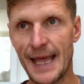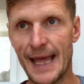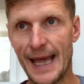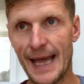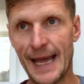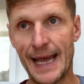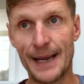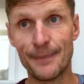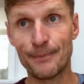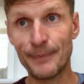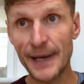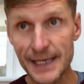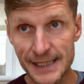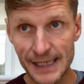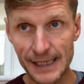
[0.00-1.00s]
And
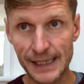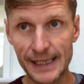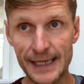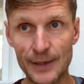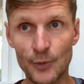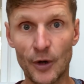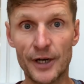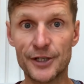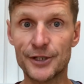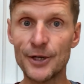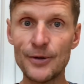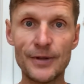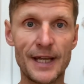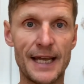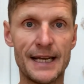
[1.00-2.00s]
basically what I do
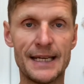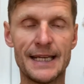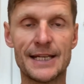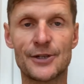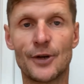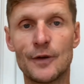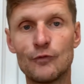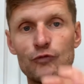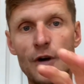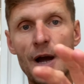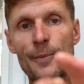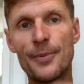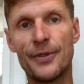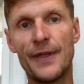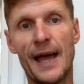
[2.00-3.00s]
then is I
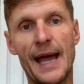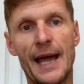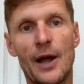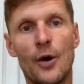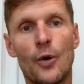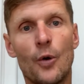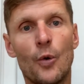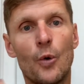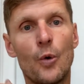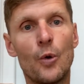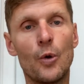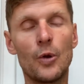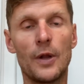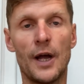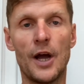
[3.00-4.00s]
rub that
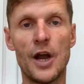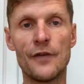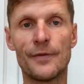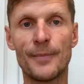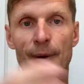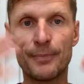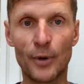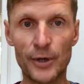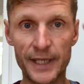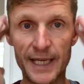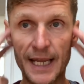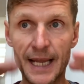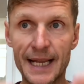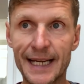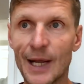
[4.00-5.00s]
all over my body.
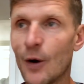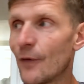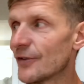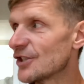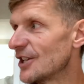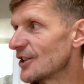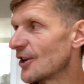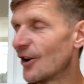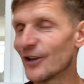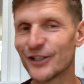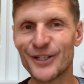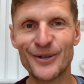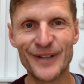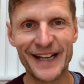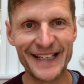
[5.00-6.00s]
Now obviously you can't
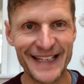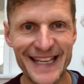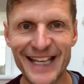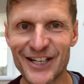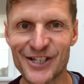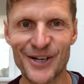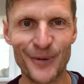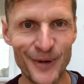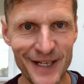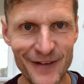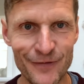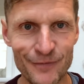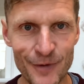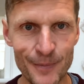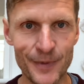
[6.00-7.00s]
do that in your kitchen or your
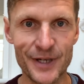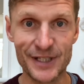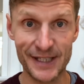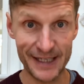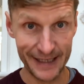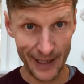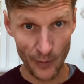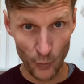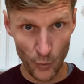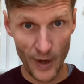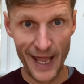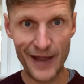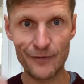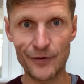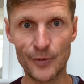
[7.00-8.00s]
living room because you're going to get wet
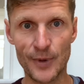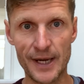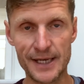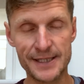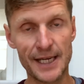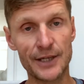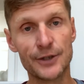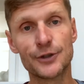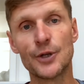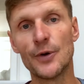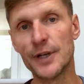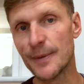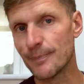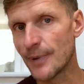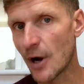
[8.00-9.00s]
everywhere. So do it in
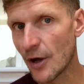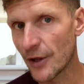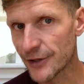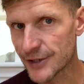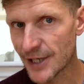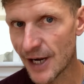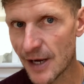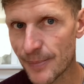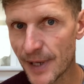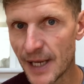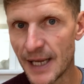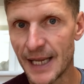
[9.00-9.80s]
your bathtub.